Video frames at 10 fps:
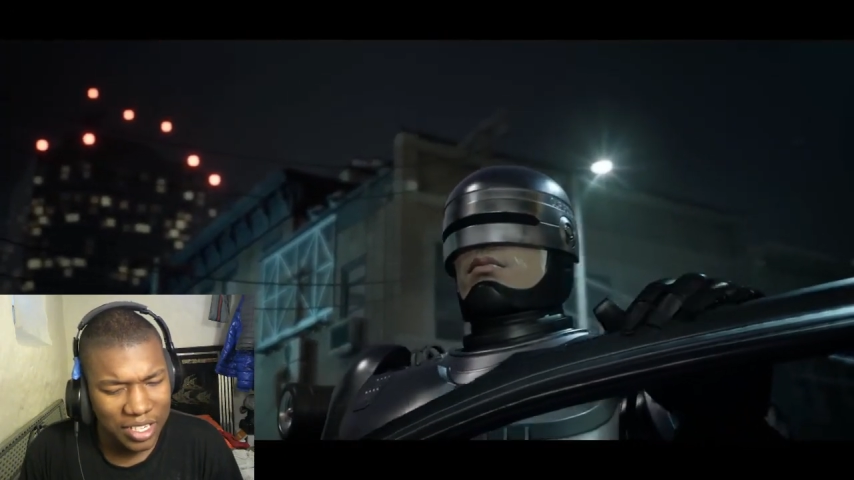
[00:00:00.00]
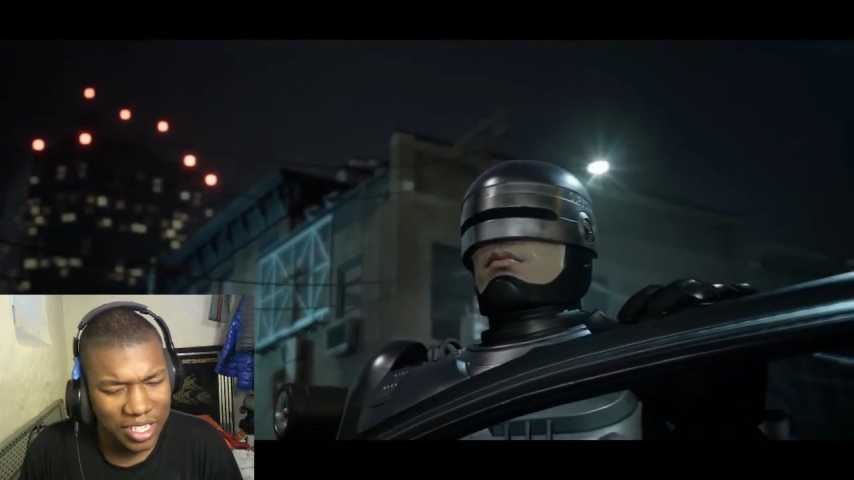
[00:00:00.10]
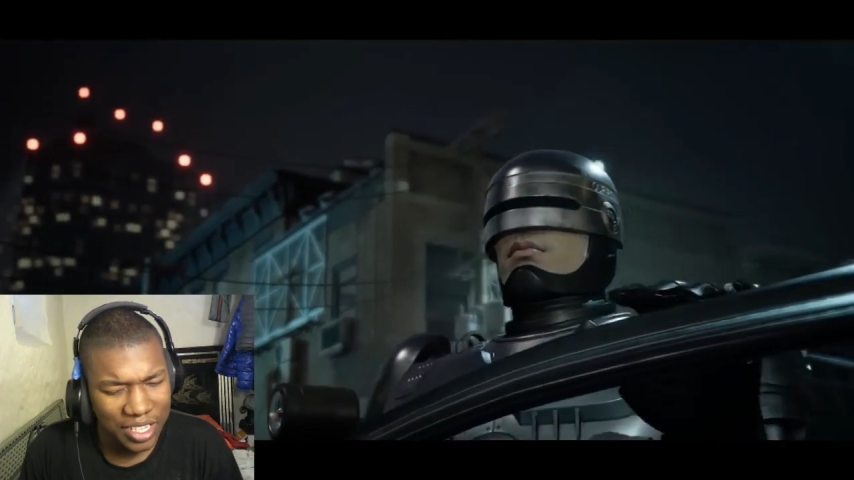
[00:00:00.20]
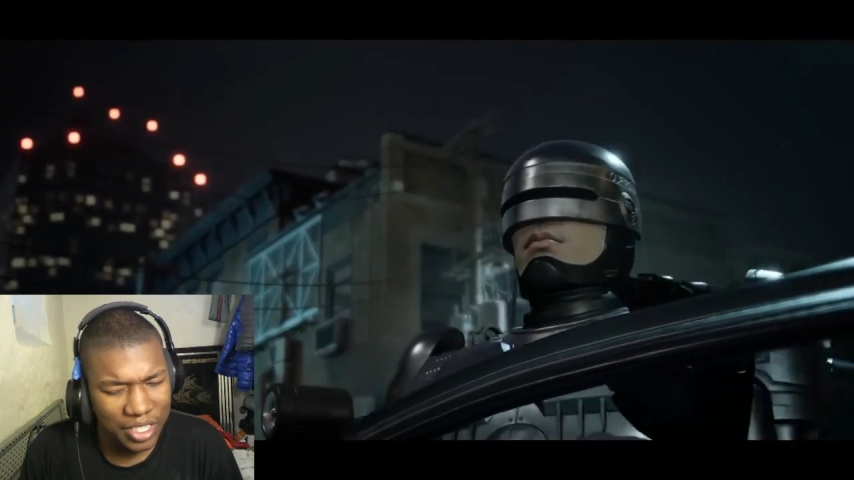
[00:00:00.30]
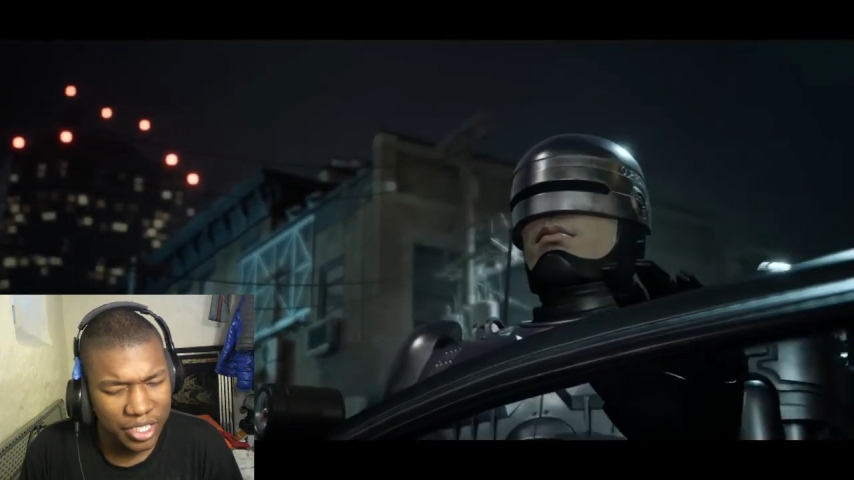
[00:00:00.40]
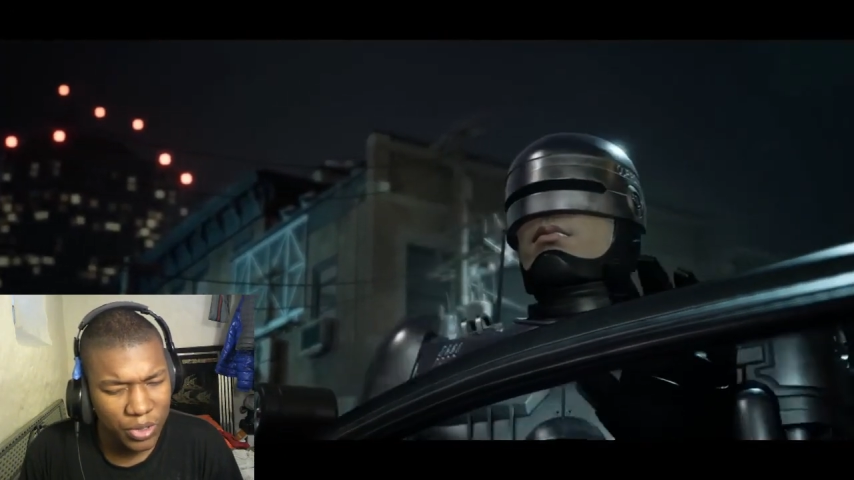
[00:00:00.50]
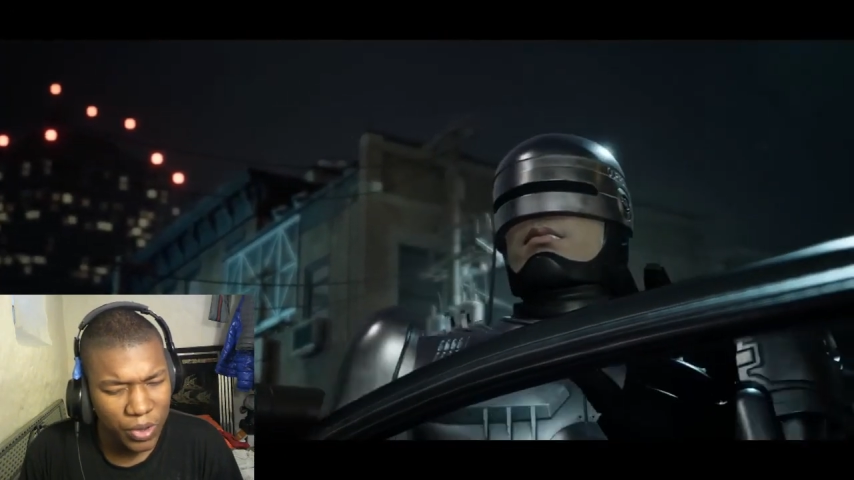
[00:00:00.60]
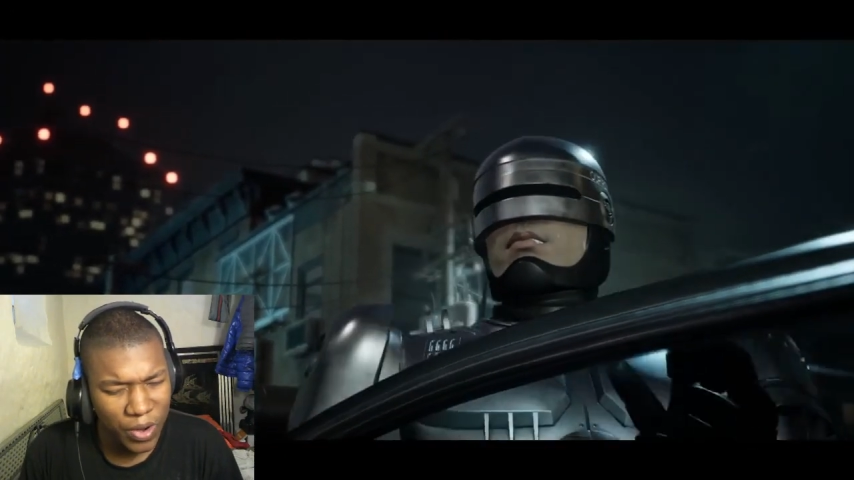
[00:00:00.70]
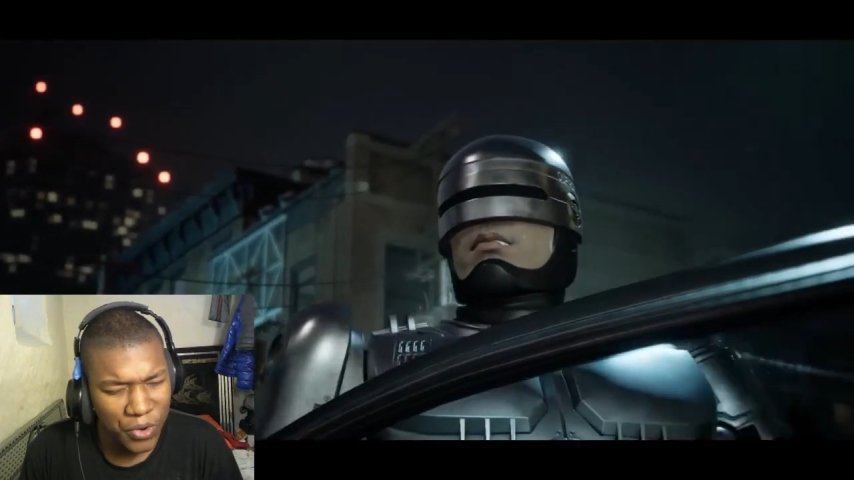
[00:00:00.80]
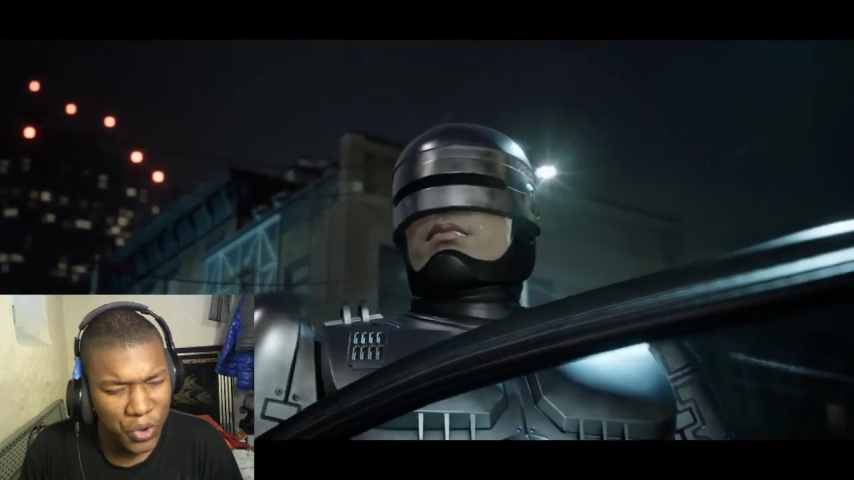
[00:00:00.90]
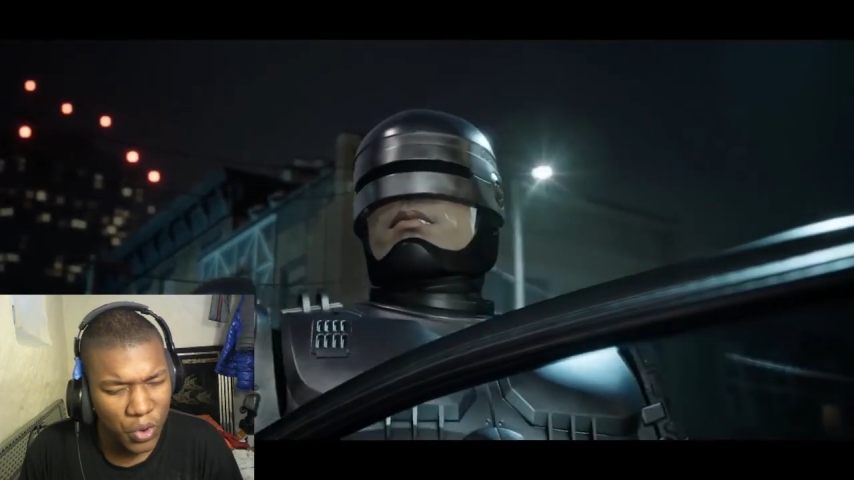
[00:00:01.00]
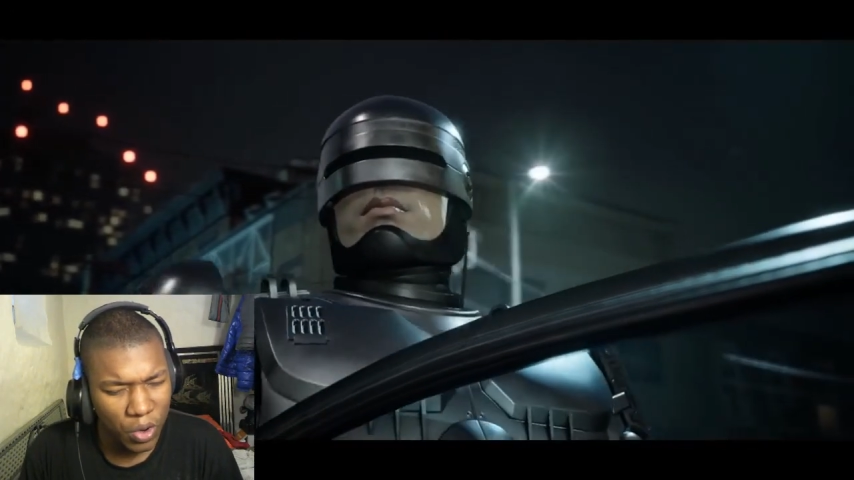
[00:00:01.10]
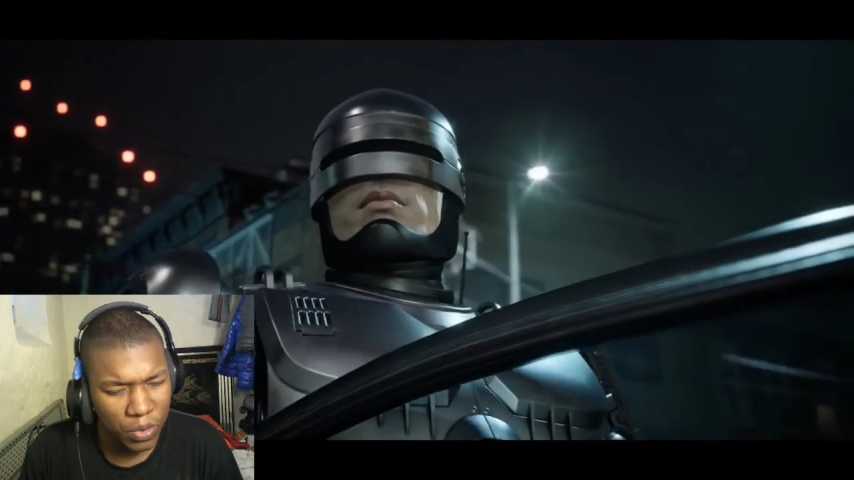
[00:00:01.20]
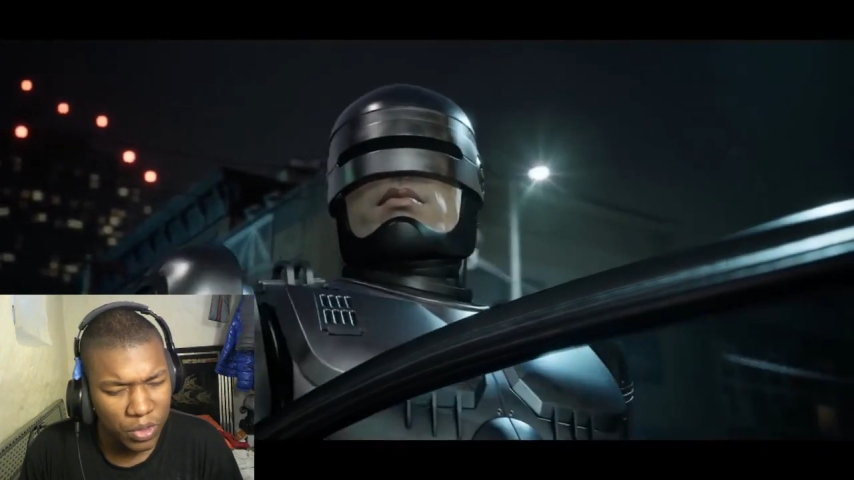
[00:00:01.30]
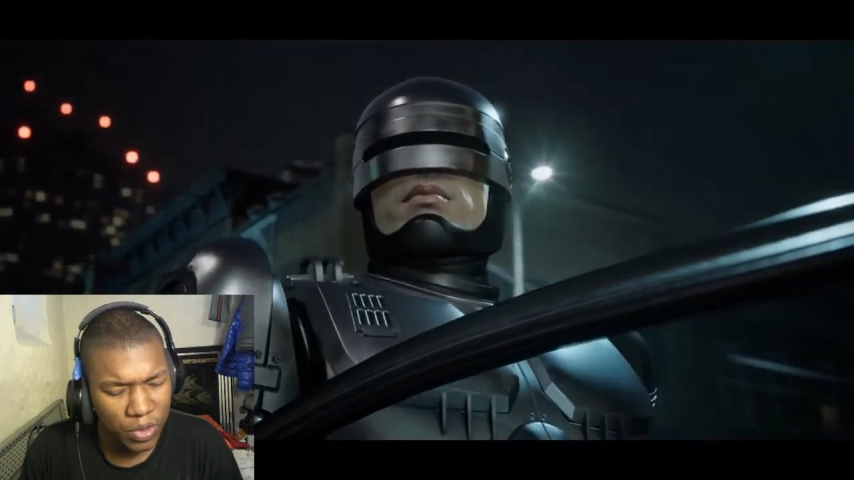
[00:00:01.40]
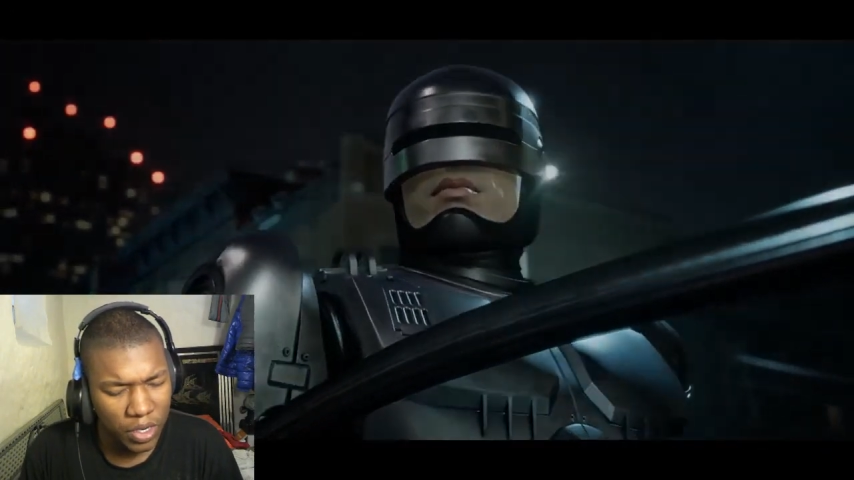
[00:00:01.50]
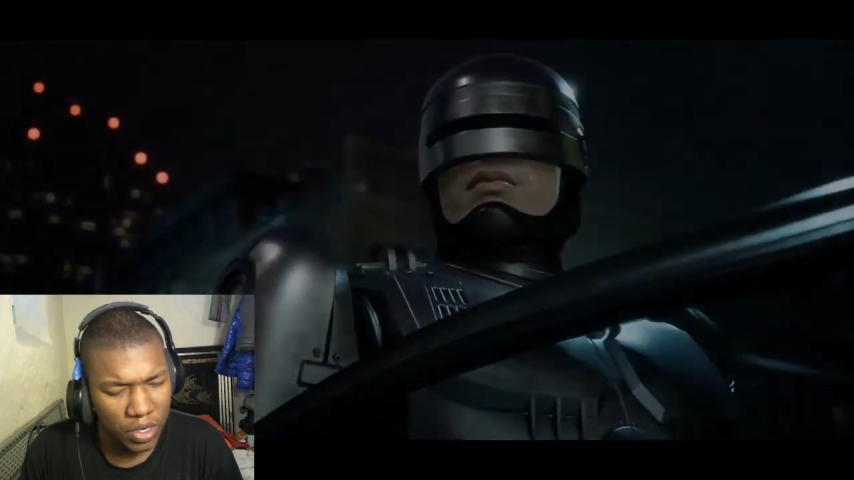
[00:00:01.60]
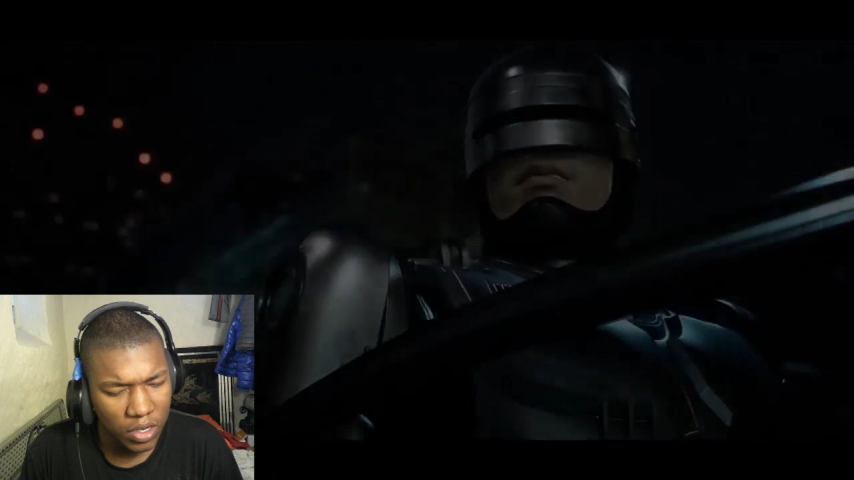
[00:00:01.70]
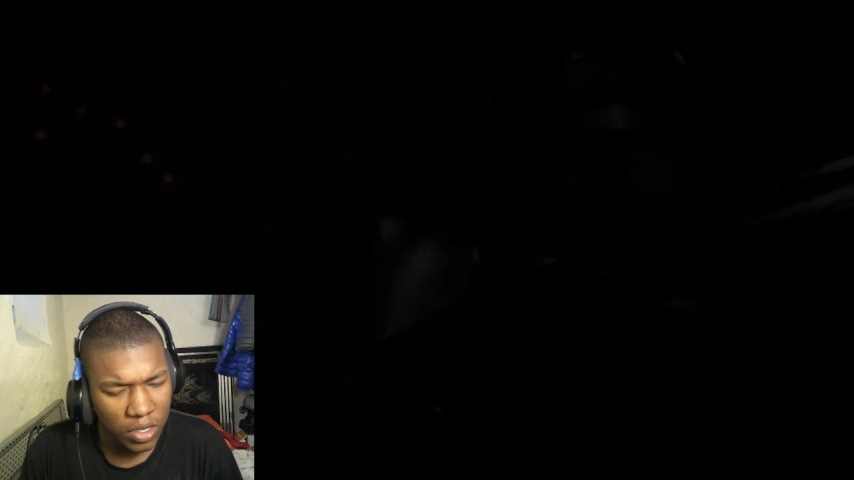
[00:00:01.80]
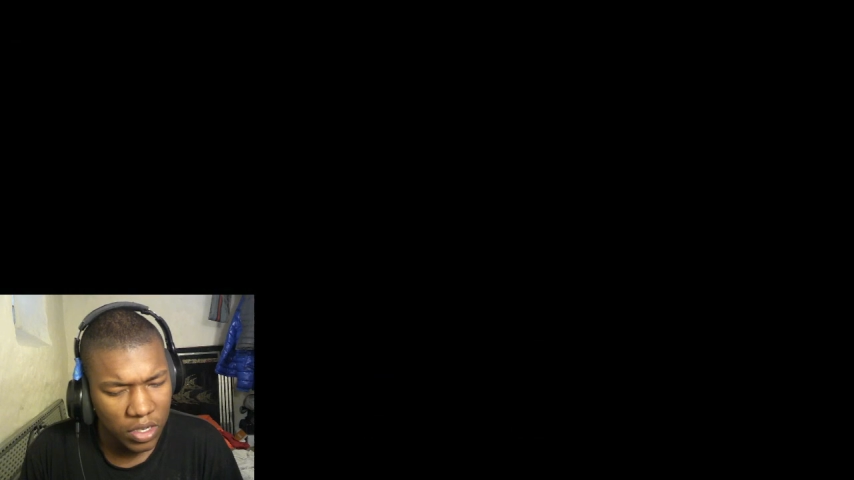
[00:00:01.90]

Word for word: Is it like Detroit or New York? Which one?